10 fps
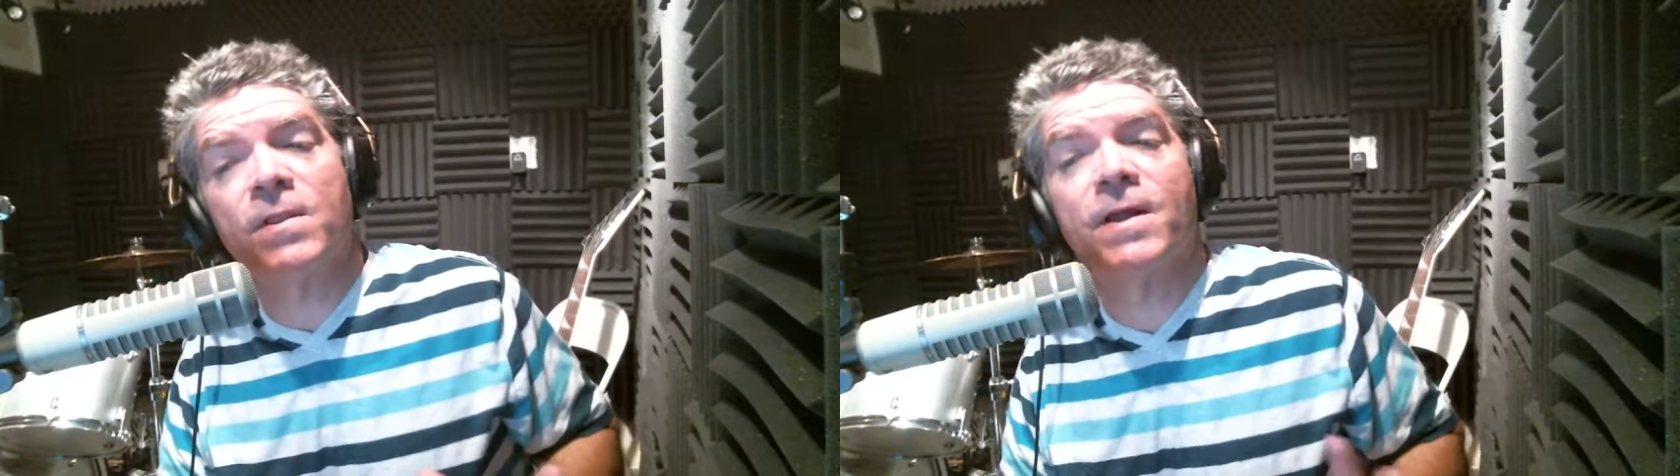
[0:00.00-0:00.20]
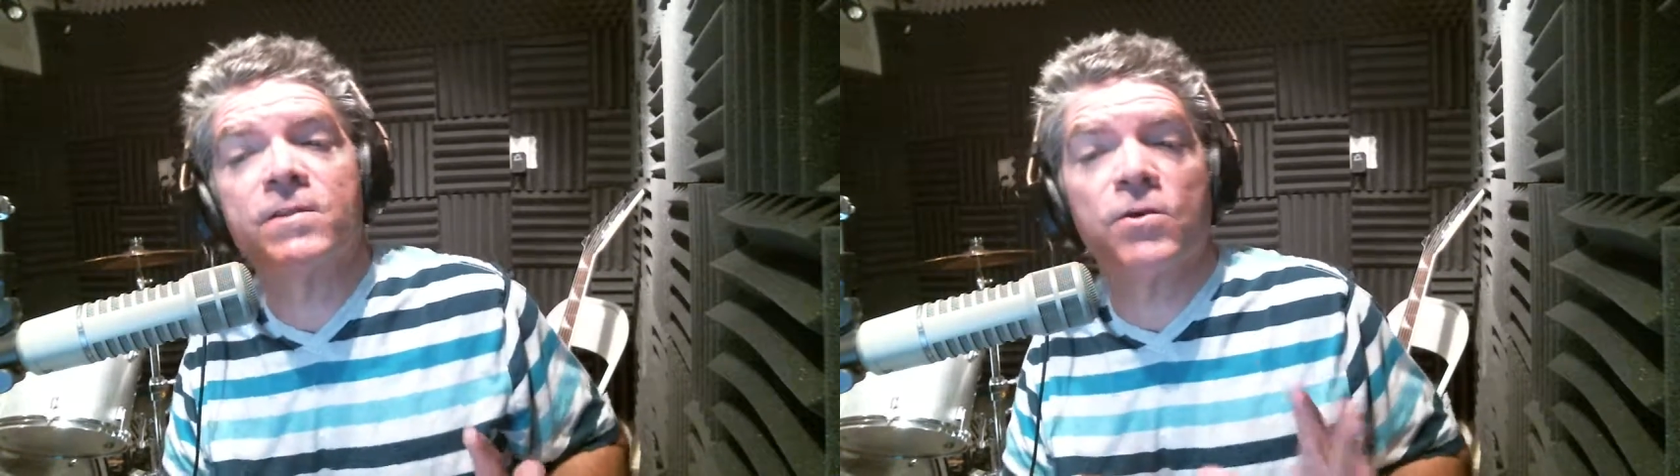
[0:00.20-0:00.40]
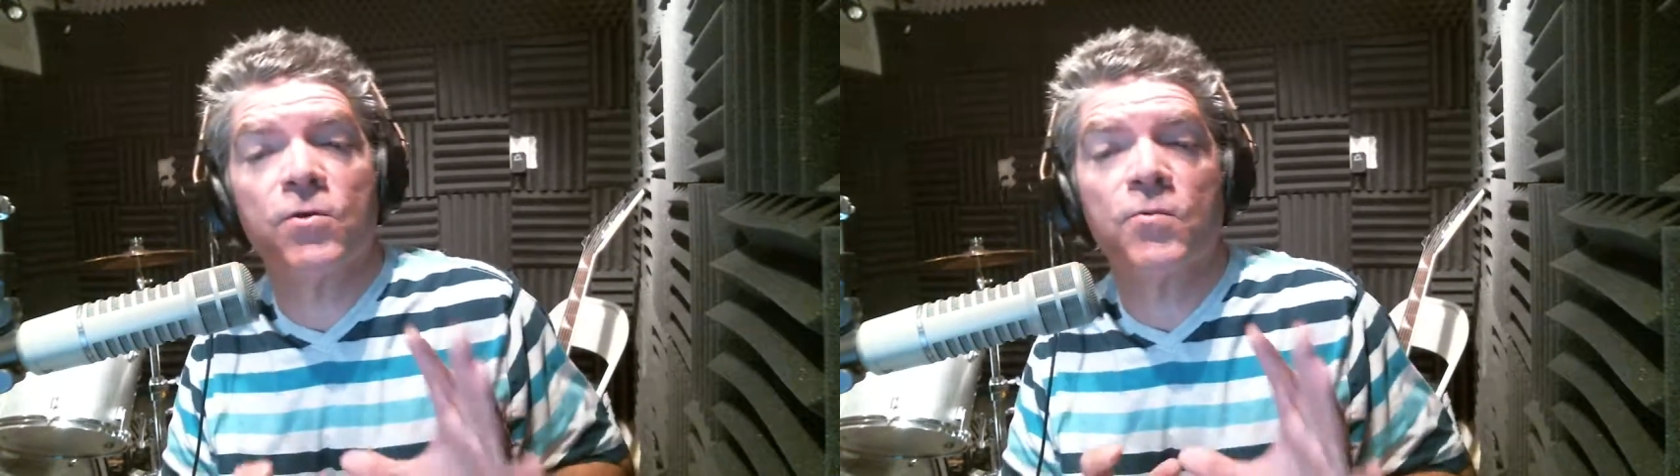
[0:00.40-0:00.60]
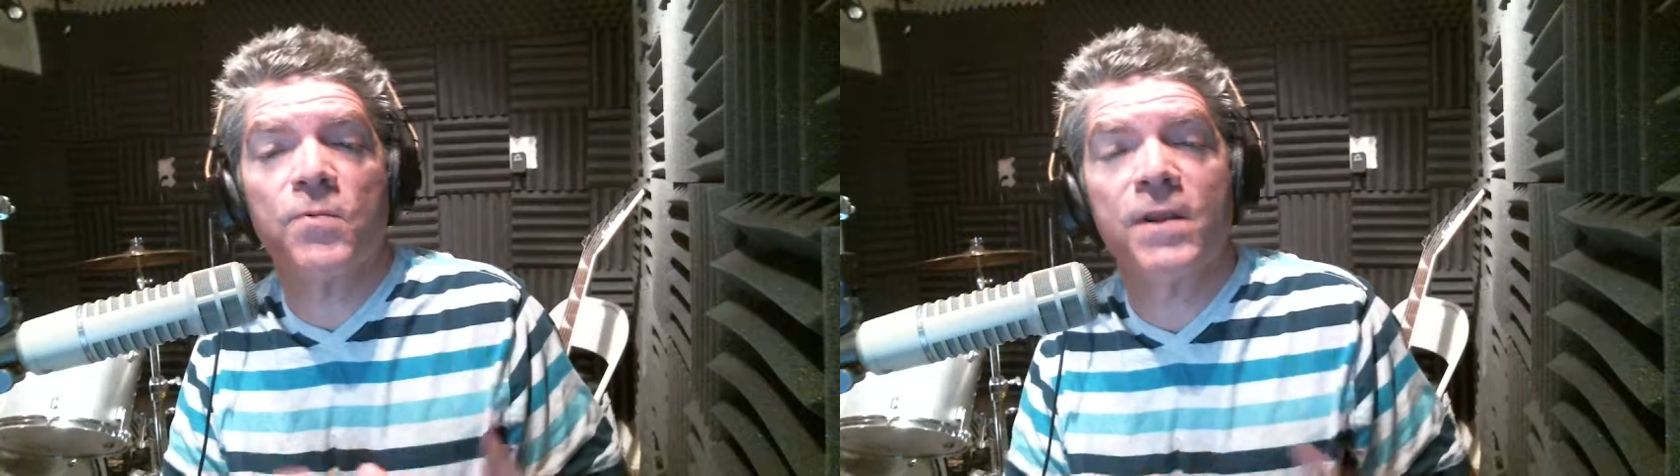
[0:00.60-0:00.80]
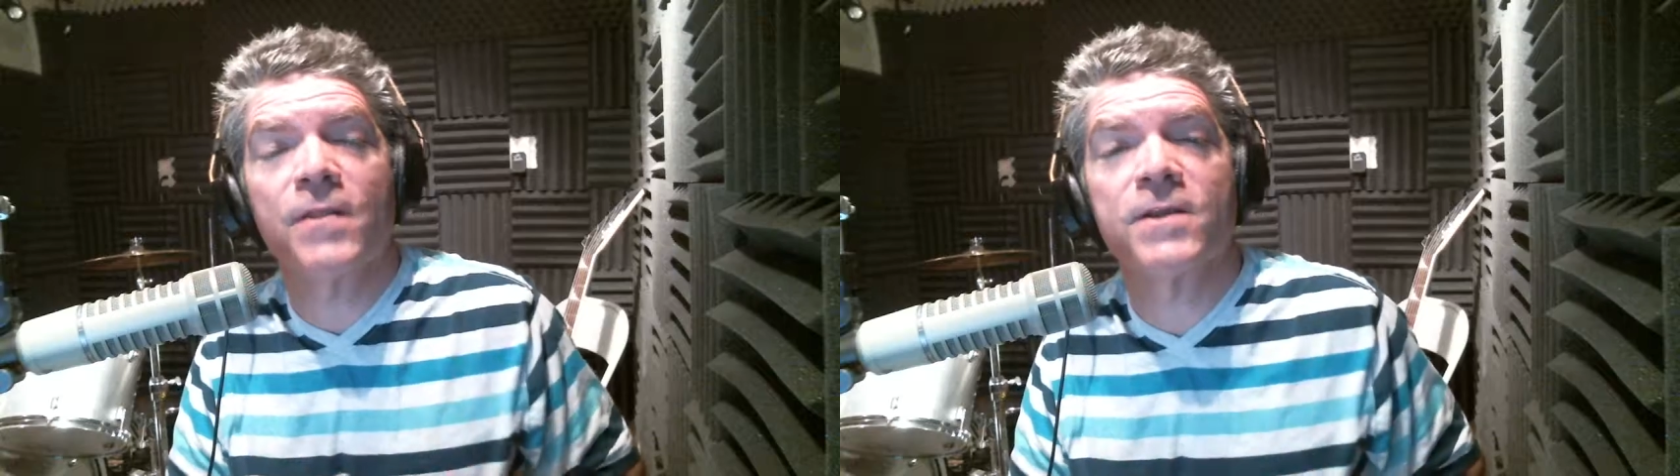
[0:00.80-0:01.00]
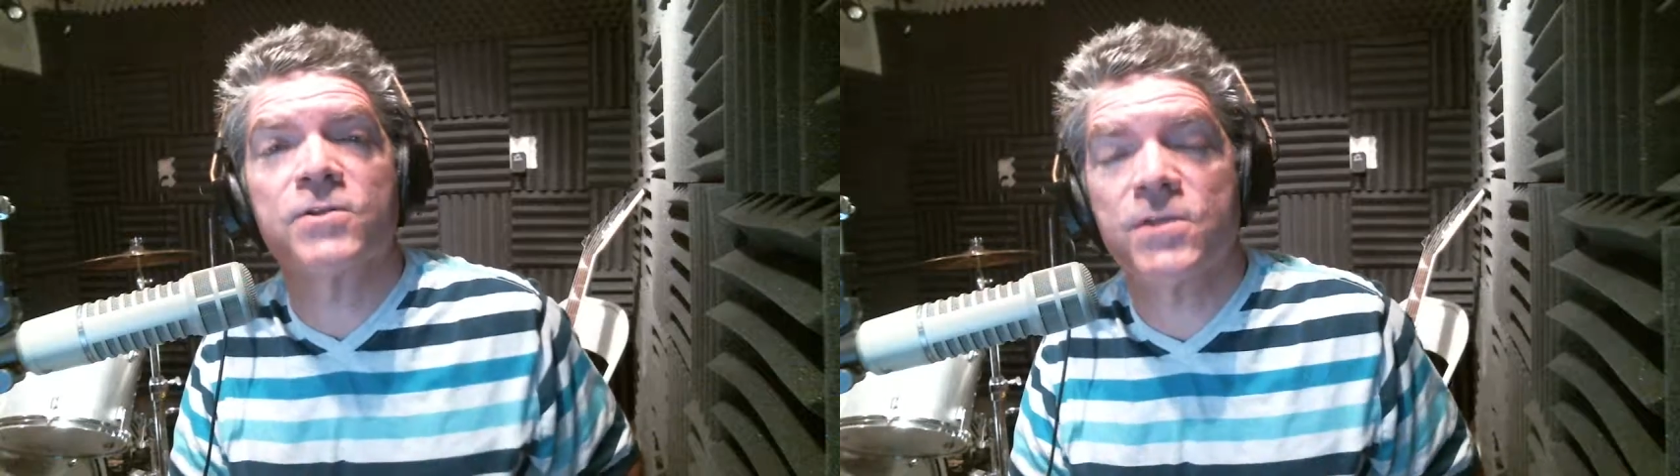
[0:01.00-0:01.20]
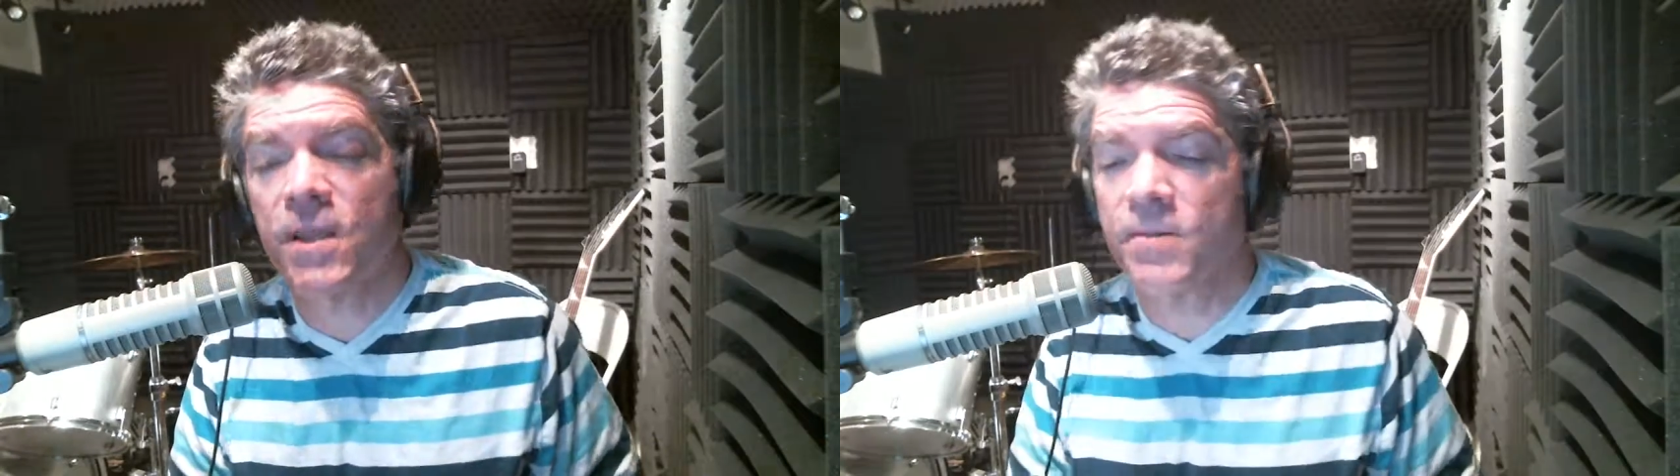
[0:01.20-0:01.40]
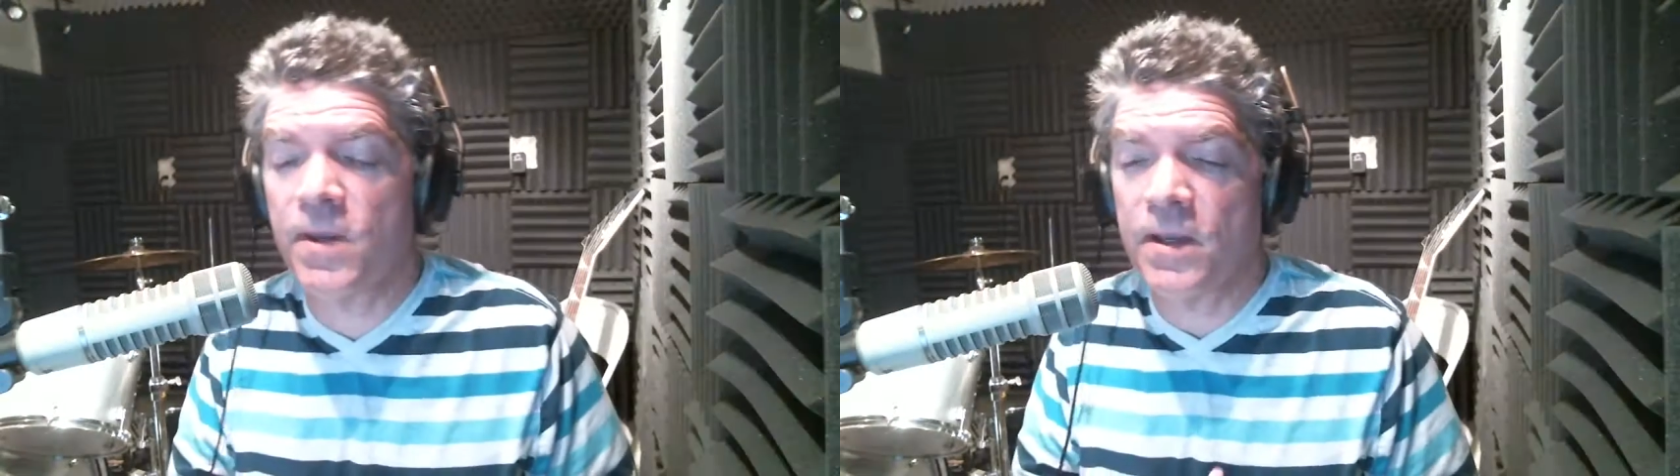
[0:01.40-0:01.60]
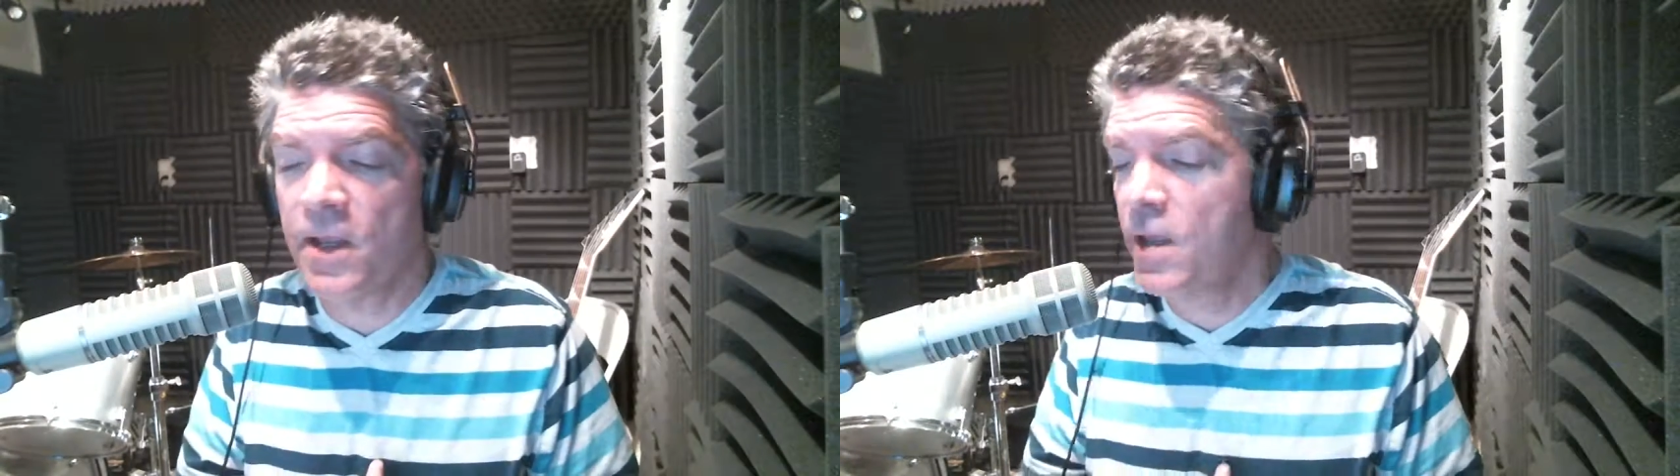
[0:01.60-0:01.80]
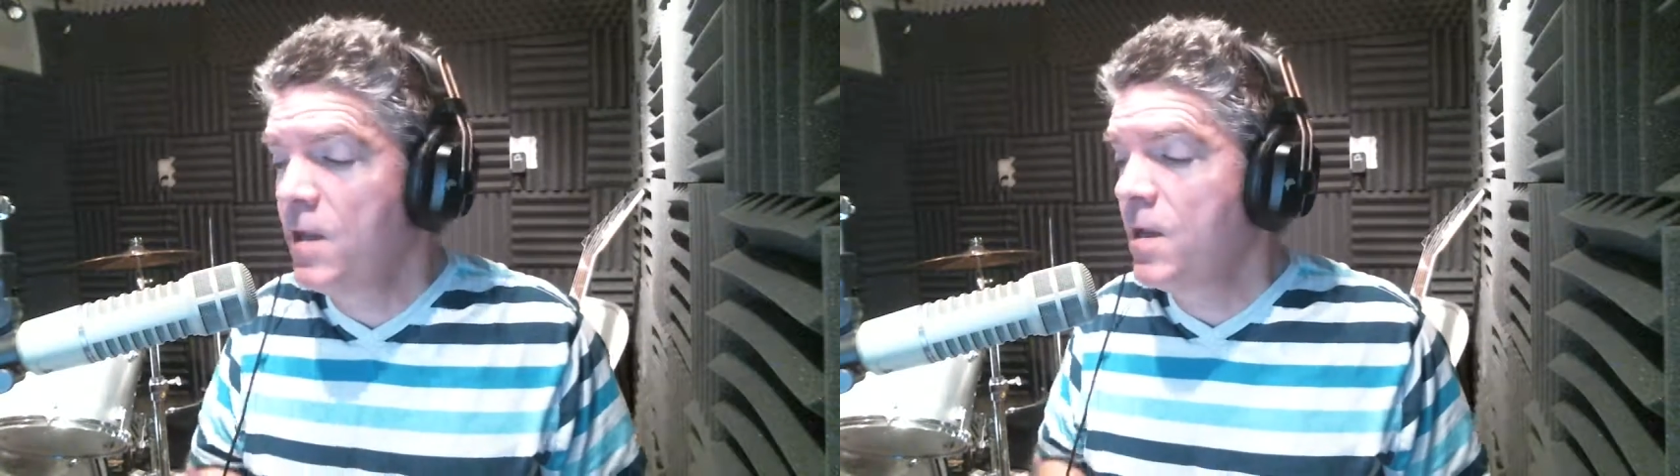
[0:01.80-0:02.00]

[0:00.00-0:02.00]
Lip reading: Mallot re-election campaign.